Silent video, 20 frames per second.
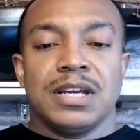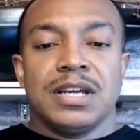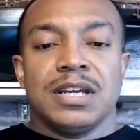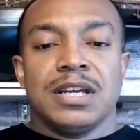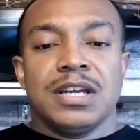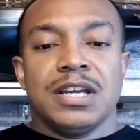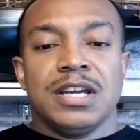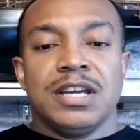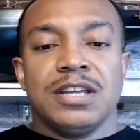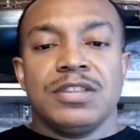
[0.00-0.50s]

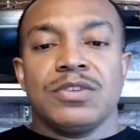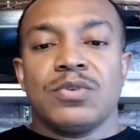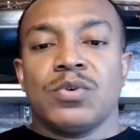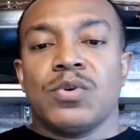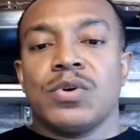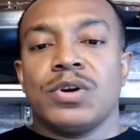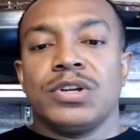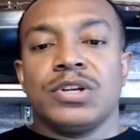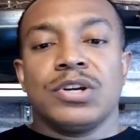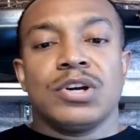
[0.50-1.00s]
either
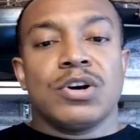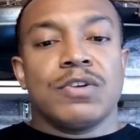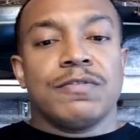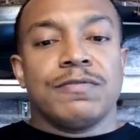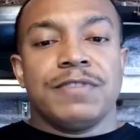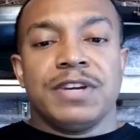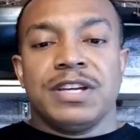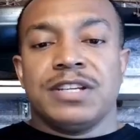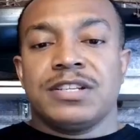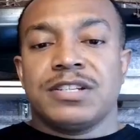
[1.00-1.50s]
or, you go
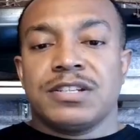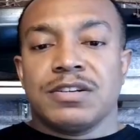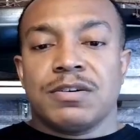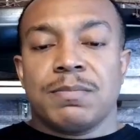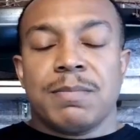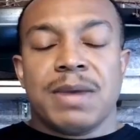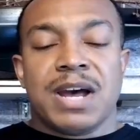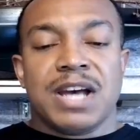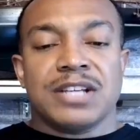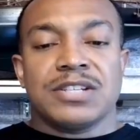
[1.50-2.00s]
Visa or
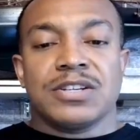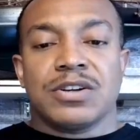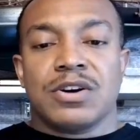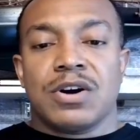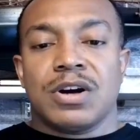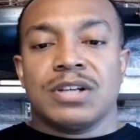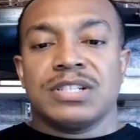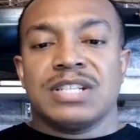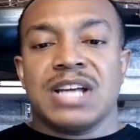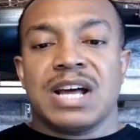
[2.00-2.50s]

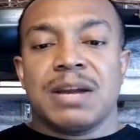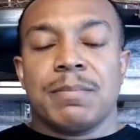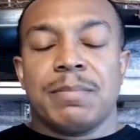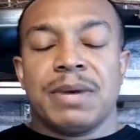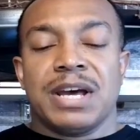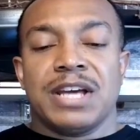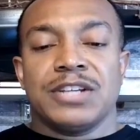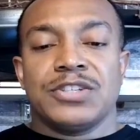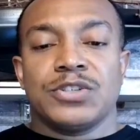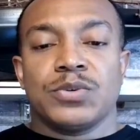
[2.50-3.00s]
MasterCard is not a
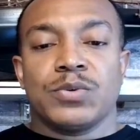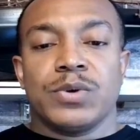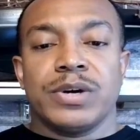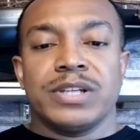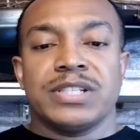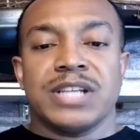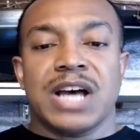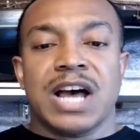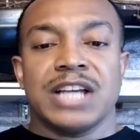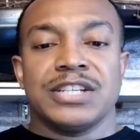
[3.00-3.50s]
bad
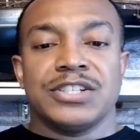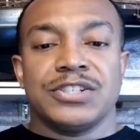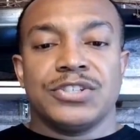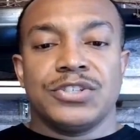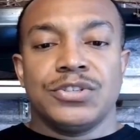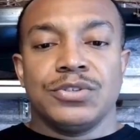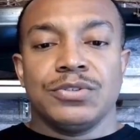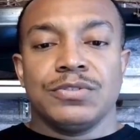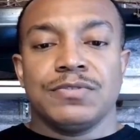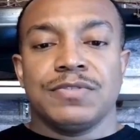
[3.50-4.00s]
choice. I just
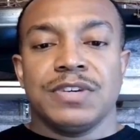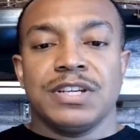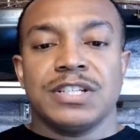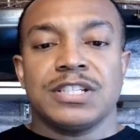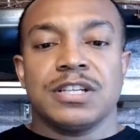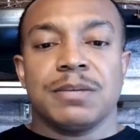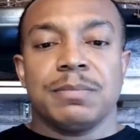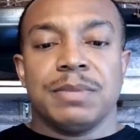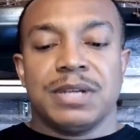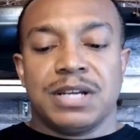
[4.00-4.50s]
choose
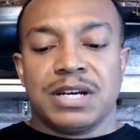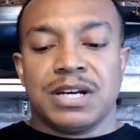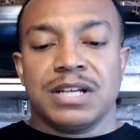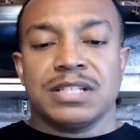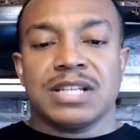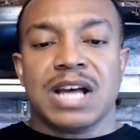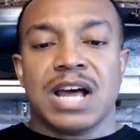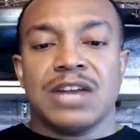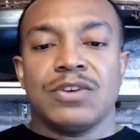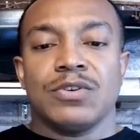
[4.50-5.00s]
Visa
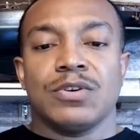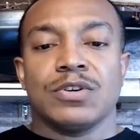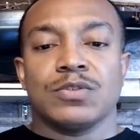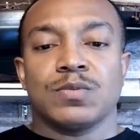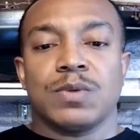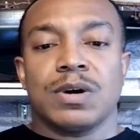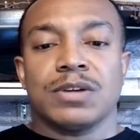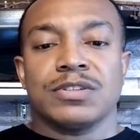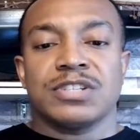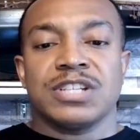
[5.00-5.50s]
because I know it's
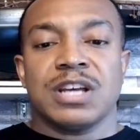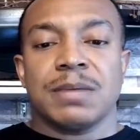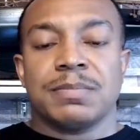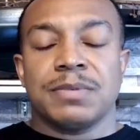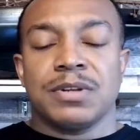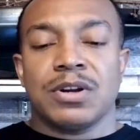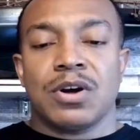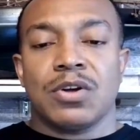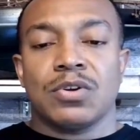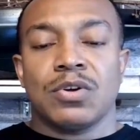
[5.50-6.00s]
well
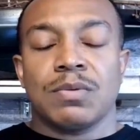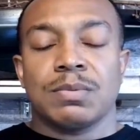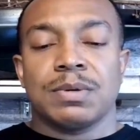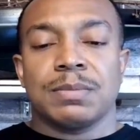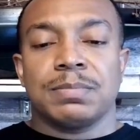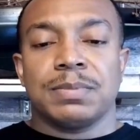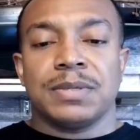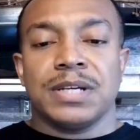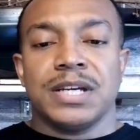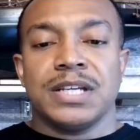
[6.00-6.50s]
accepted all over the
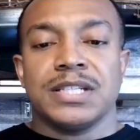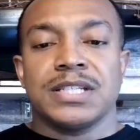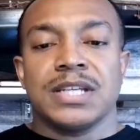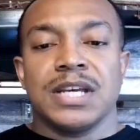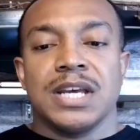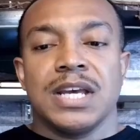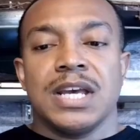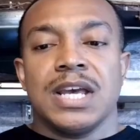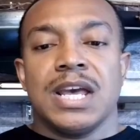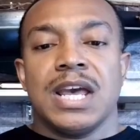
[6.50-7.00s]
place.
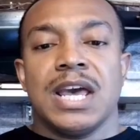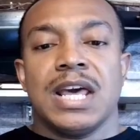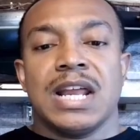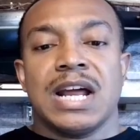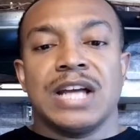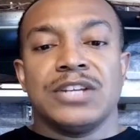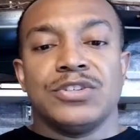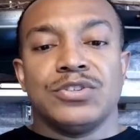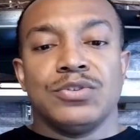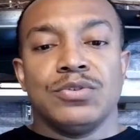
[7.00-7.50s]
And
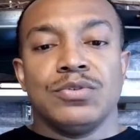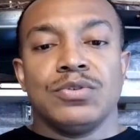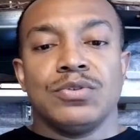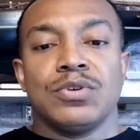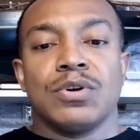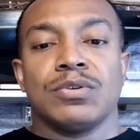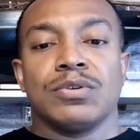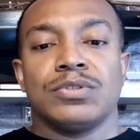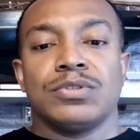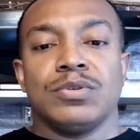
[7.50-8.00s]
I do
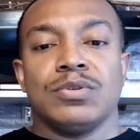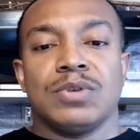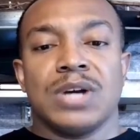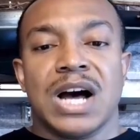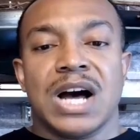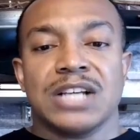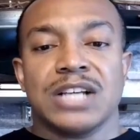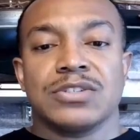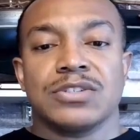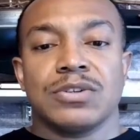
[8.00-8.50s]
go to
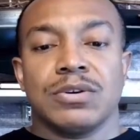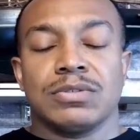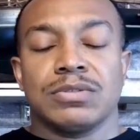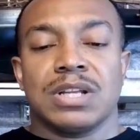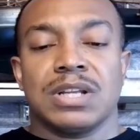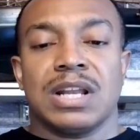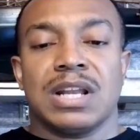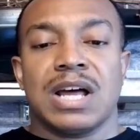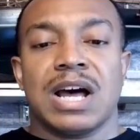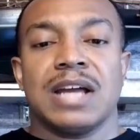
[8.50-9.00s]
Costco's a
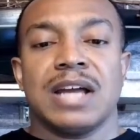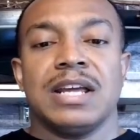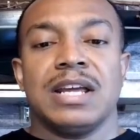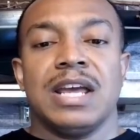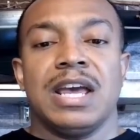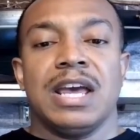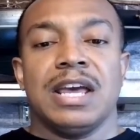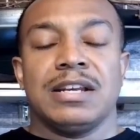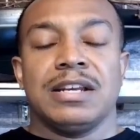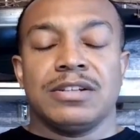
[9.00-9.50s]
lot,
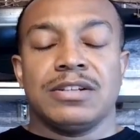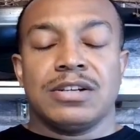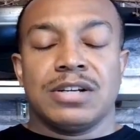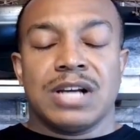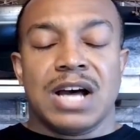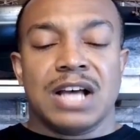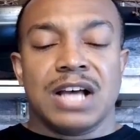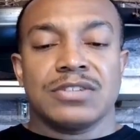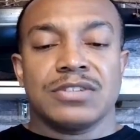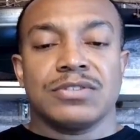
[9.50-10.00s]
and
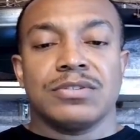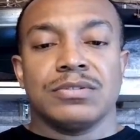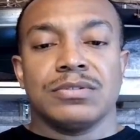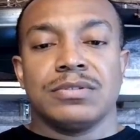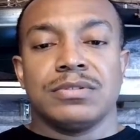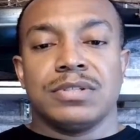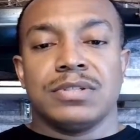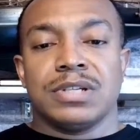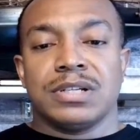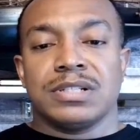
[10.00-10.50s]

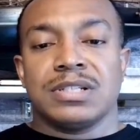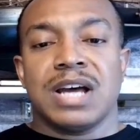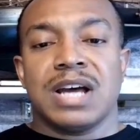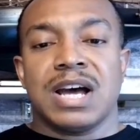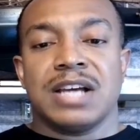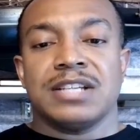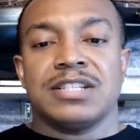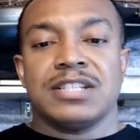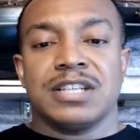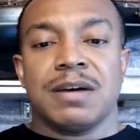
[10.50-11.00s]
Costco does
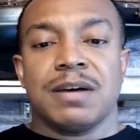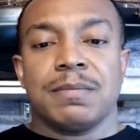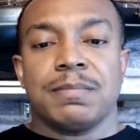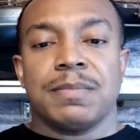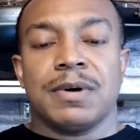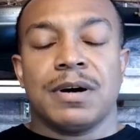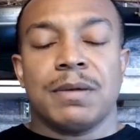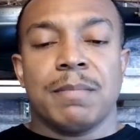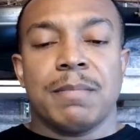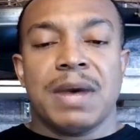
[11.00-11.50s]
not accept
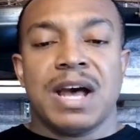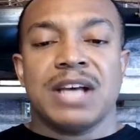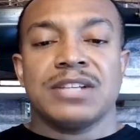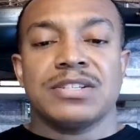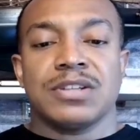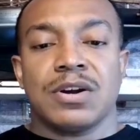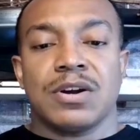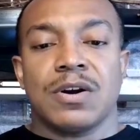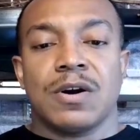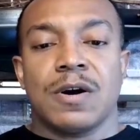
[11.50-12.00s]

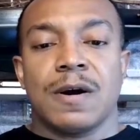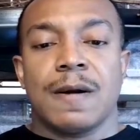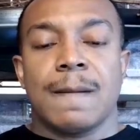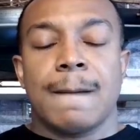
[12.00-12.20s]
MasterCard.